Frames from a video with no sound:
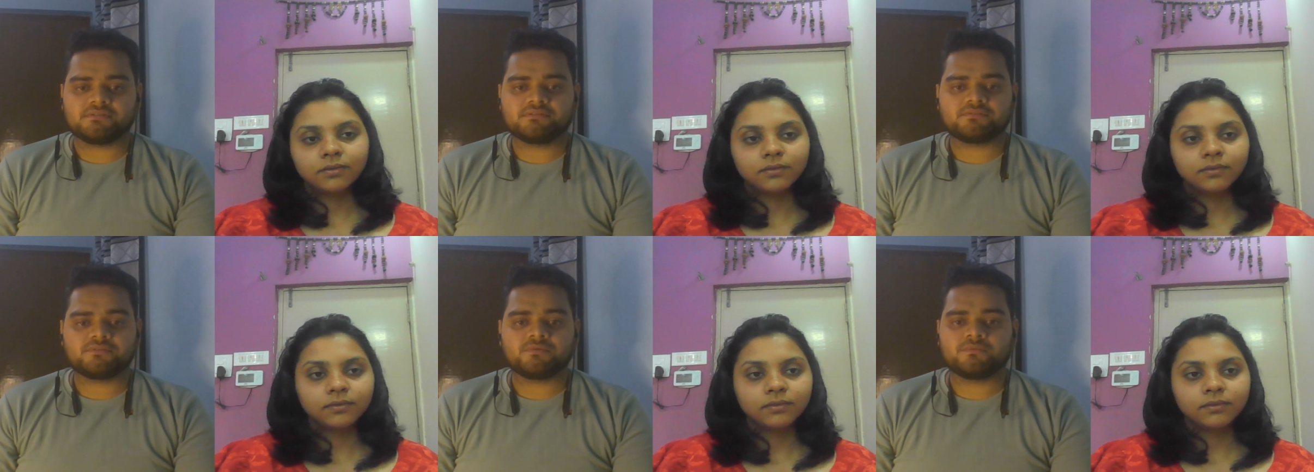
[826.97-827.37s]

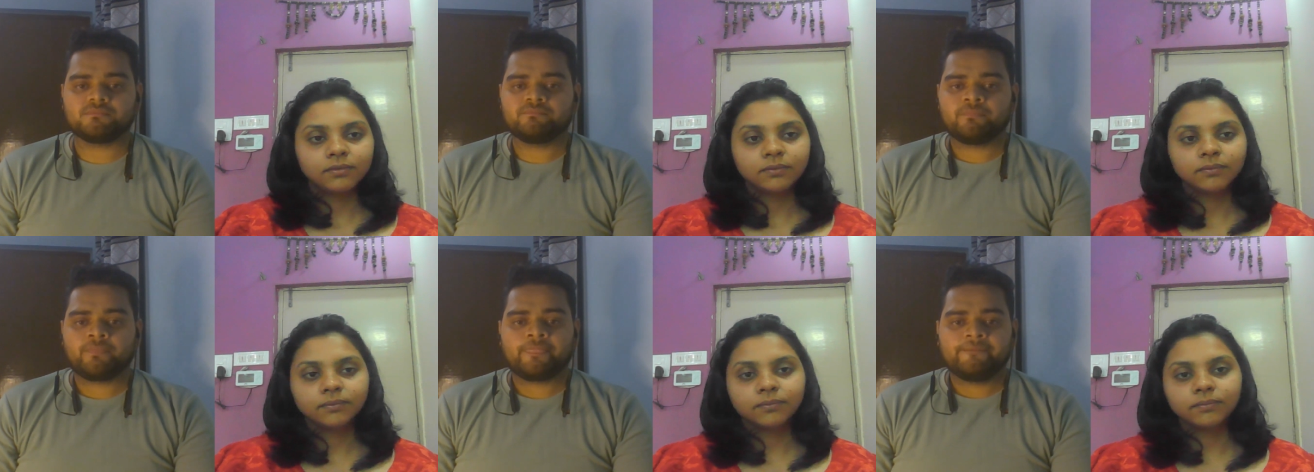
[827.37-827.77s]
Speaker 1: So
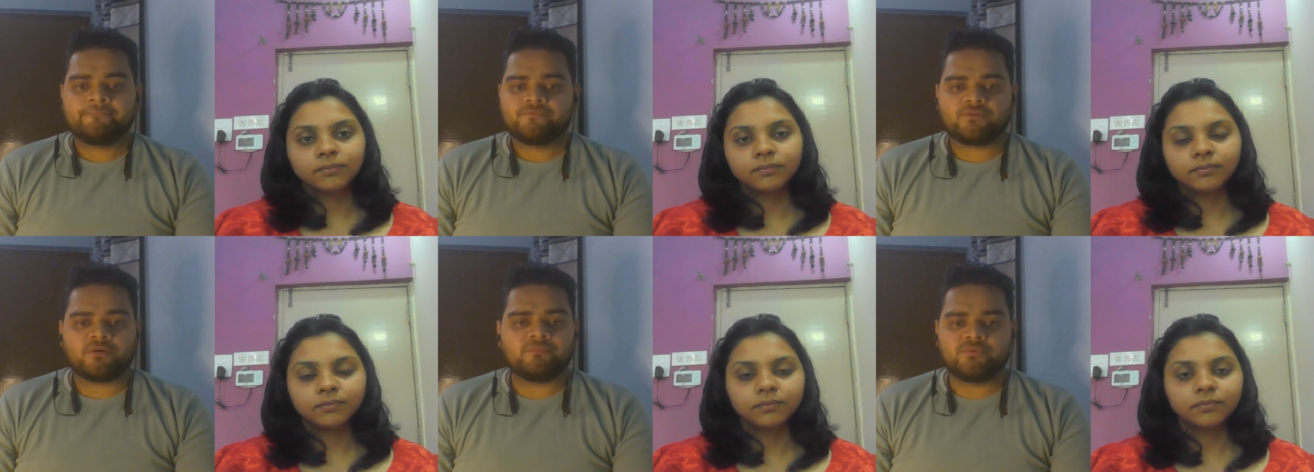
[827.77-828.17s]

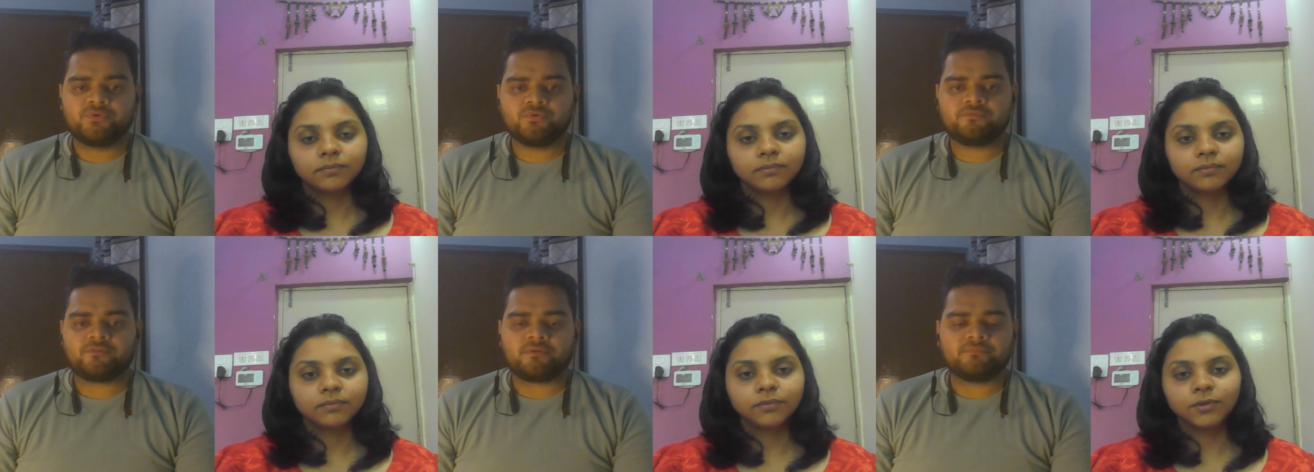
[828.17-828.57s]
from
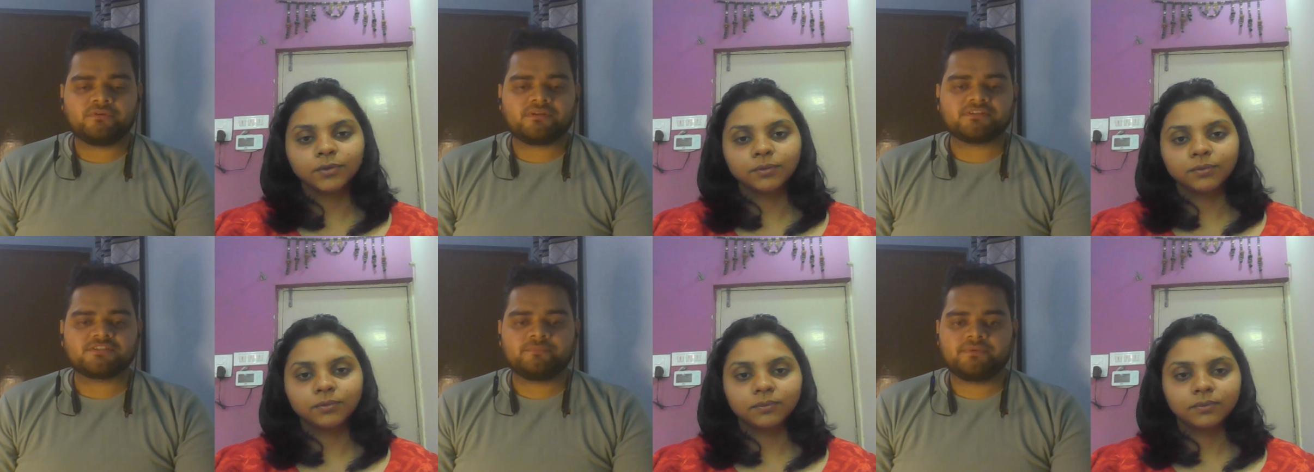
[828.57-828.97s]
you, from your
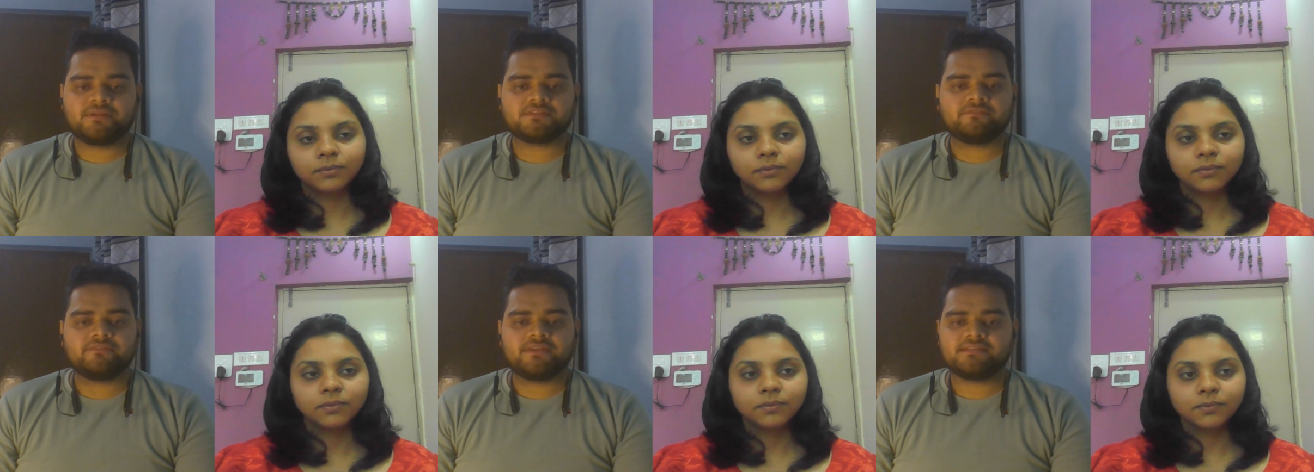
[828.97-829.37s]

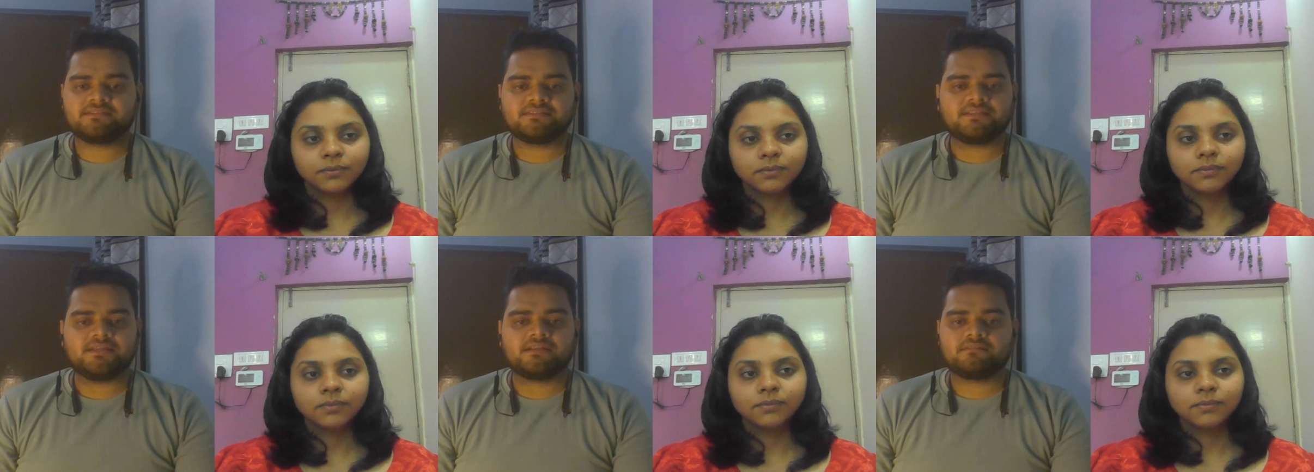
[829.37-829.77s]
experience, we can
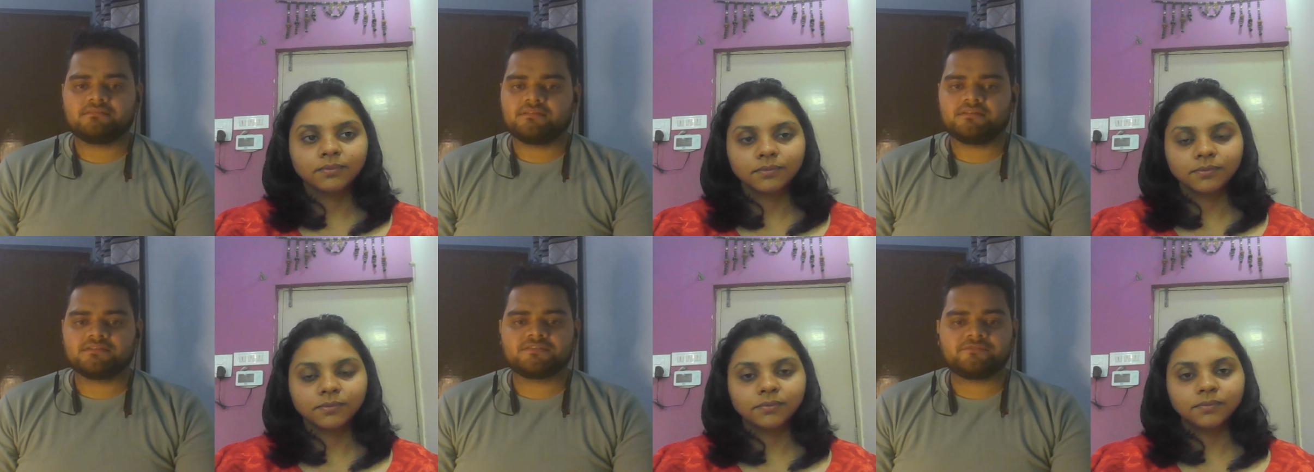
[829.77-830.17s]
see that
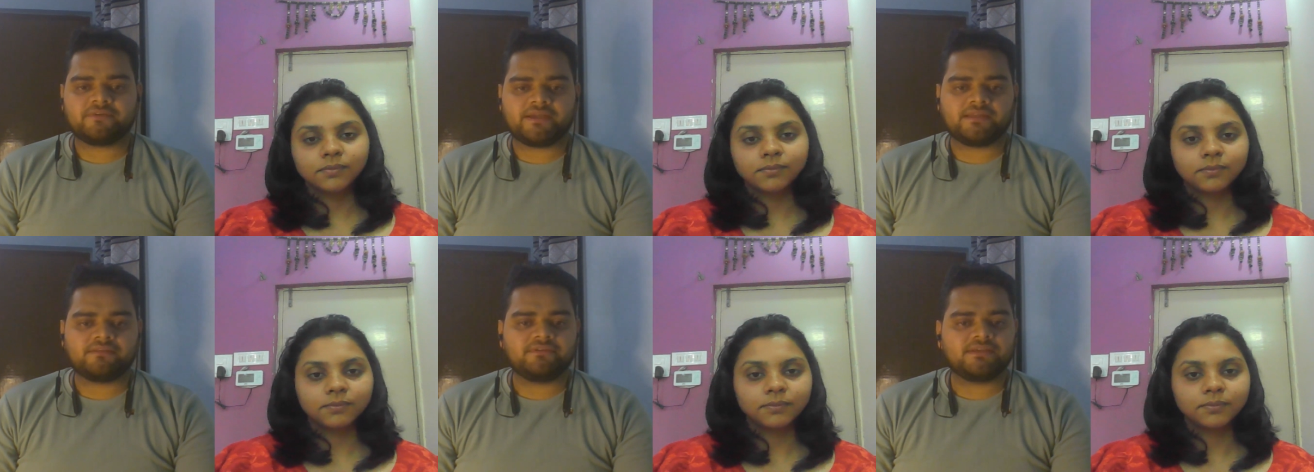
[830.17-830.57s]
it's
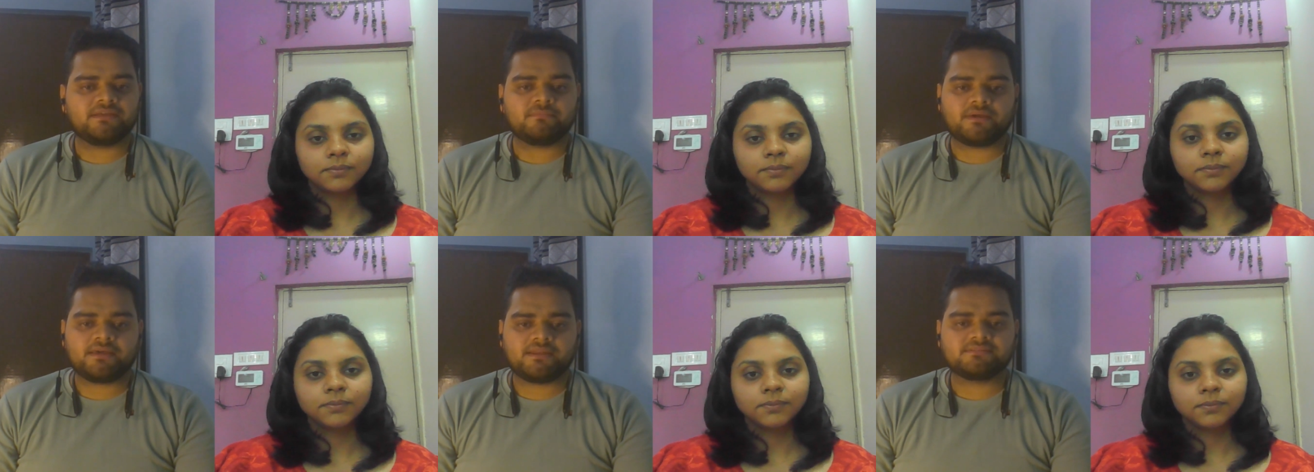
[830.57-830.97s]
fine. We can
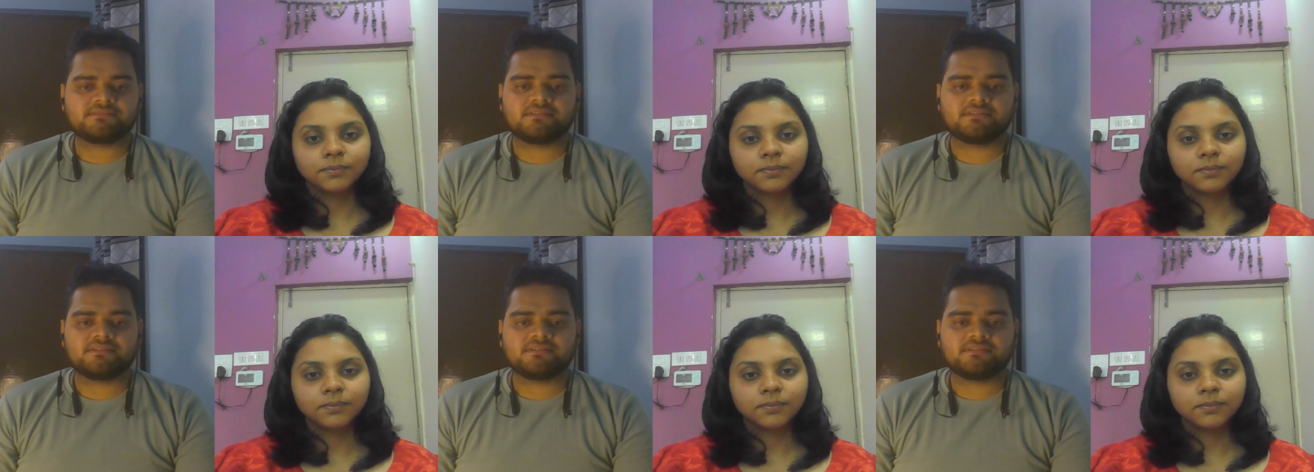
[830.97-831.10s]
manage the